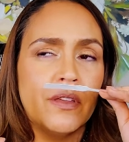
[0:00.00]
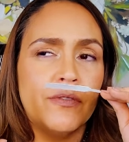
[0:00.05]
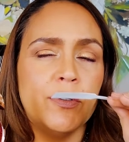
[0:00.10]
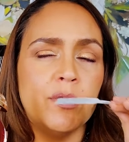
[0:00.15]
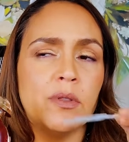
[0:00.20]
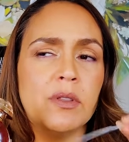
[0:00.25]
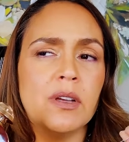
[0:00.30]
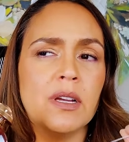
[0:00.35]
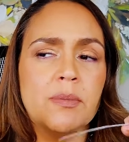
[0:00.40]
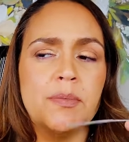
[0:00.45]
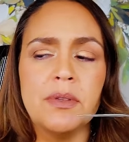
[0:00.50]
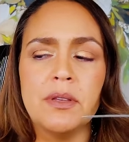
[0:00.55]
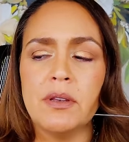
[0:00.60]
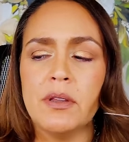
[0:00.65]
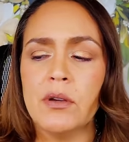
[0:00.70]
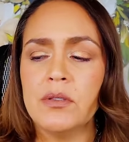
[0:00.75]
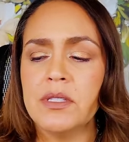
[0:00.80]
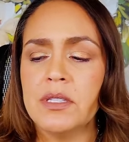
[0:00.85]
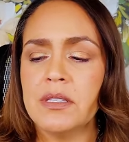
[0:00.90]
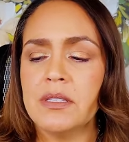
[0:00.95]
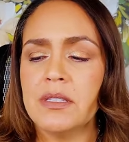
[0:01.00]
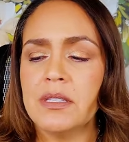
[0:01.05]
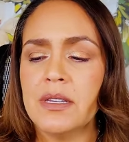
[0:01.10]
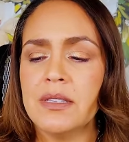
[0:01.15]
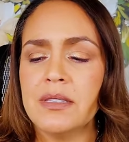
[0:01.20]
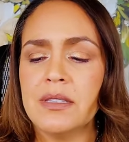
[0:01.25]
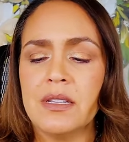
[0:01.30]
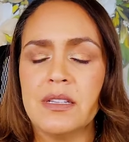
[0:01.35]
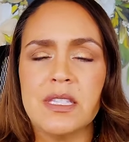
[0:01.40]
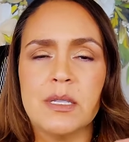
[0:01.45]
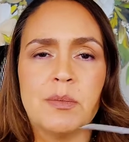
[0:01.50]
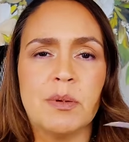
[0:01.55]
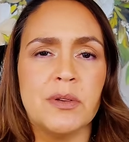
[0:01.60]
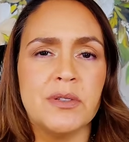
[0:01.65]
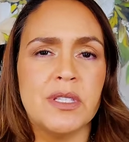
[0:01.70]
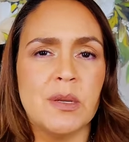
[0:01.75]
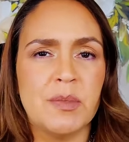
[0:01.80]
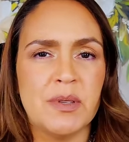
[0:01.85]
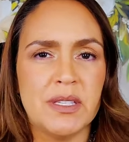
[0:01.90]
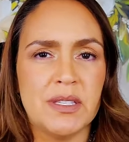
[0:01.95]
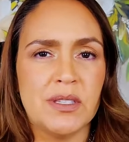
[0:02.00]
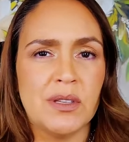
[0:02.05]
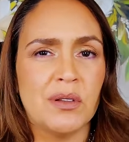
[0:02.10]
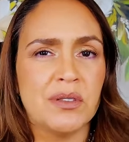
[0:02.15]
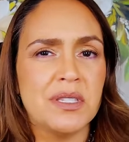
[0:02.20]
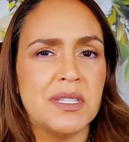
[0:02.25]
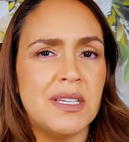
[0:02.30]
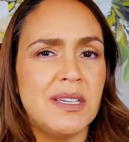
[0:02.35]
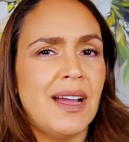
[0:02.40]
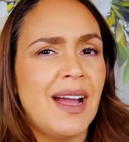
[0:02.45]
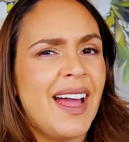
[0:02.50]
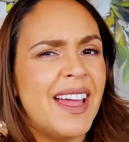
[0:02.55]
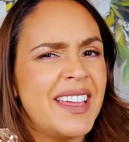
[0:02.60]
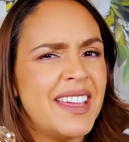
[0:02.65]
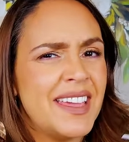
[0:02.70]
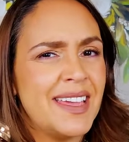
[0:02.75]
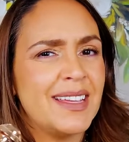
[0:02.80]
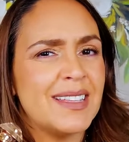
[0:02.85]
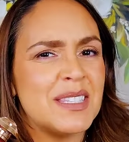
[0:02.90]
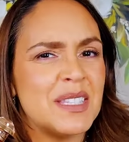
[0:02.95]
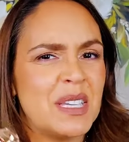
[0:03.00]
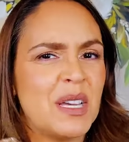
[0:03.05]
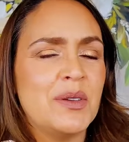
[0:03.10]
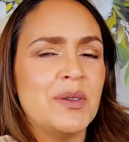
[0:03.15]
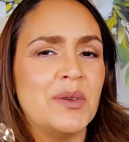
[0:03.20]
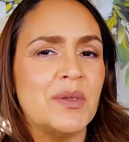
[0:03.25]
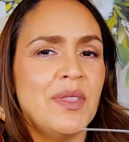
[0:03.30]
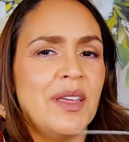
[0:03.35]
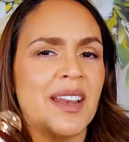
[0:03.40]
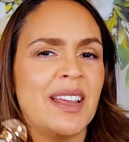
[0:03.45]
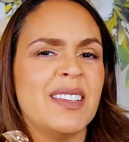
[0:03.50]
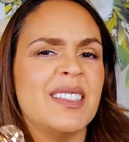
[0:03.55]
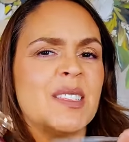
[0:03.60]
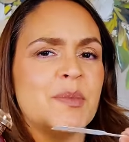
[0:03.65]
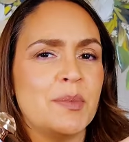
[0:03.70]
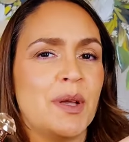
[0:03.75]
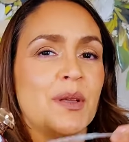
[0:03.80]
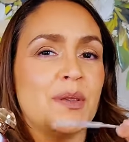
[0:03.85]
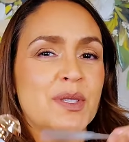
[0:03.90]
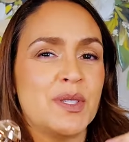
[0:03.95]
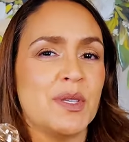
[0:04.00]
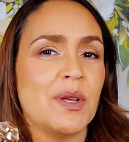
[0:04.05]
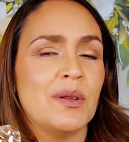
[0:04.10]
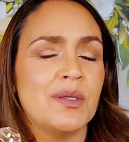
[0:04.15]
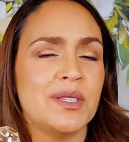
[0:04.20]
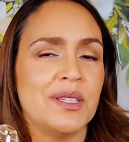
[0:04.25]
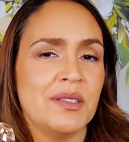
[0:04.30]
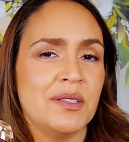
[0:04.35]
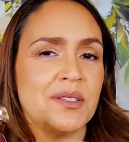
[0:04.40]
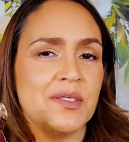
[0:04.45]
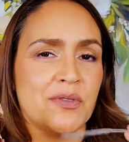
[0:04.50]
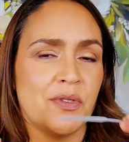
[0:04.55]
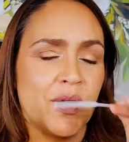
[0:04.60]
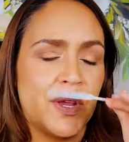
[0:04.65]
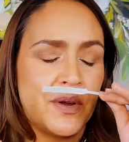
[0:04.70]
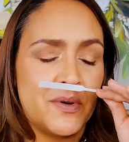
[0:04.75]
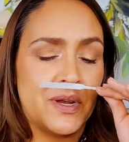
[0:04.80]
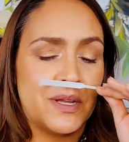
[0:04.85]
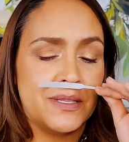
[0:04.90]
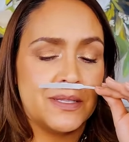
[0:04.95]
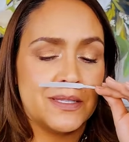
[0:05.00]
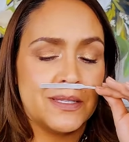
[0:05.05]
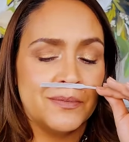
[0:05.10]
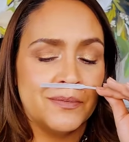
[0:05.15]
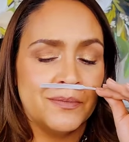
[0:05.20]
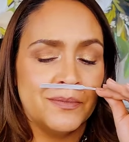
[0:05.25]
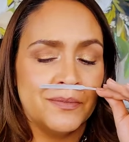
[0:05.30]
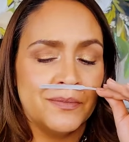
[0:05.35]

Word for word: If you look up the notes, it says that it's supposed to be salty. I can't tell you that I smell salt in this fragrance.